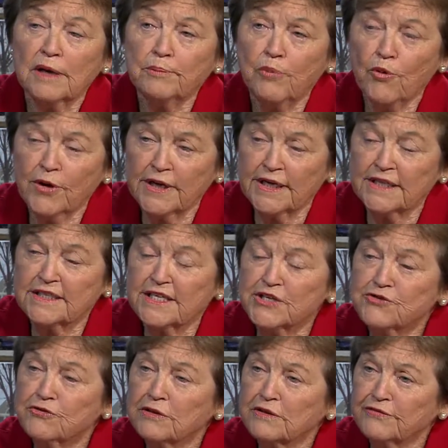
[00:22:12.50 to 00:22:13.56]
appointed
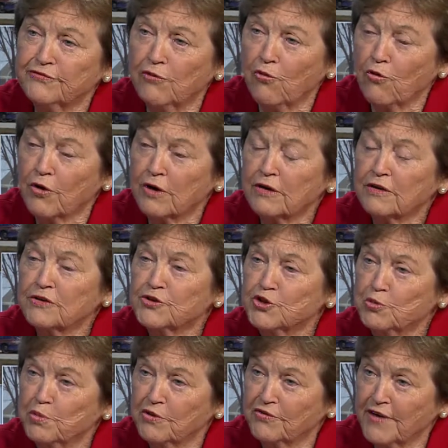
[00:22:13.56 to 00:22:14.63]
District 4
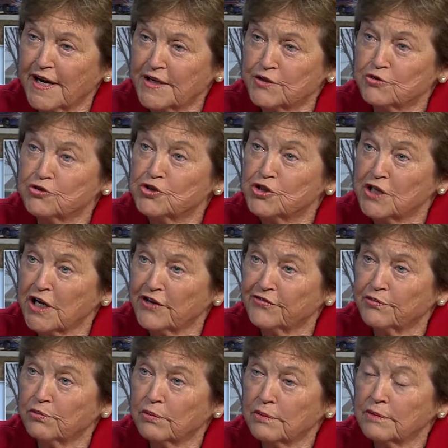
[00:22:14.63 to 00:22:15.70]
Supervisor
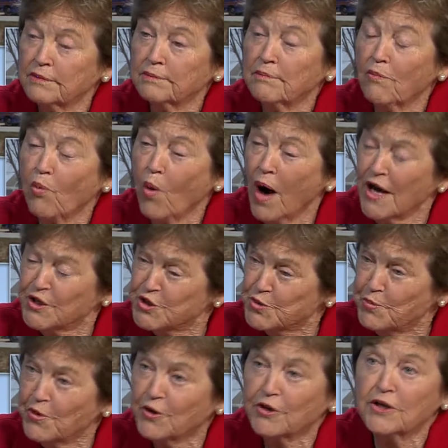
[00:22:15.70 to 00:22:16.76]
Jeff
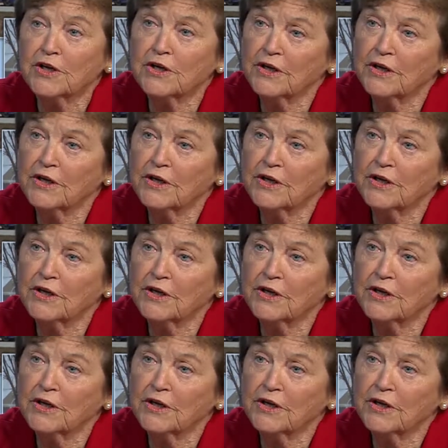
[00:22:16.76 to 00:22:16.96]
Wasmer